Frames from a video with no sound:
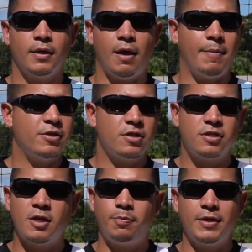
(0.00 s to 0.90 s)
I mean,
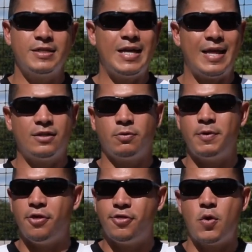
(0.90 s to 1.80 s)
just simply as that. It took
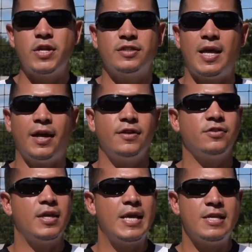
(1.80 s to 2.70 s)
me 30
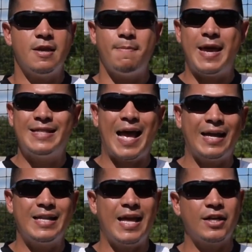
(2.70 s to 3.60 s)
seconds. You made that
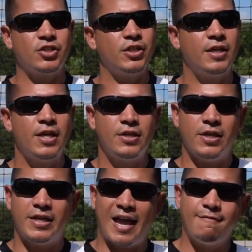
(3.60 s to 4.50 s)
connection.
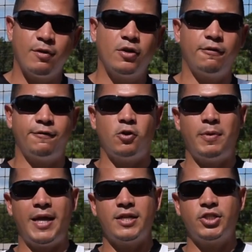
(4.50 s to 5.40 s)
You gave him a good, firm
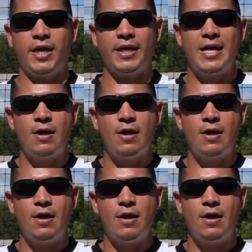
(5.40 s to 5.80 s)
handshake.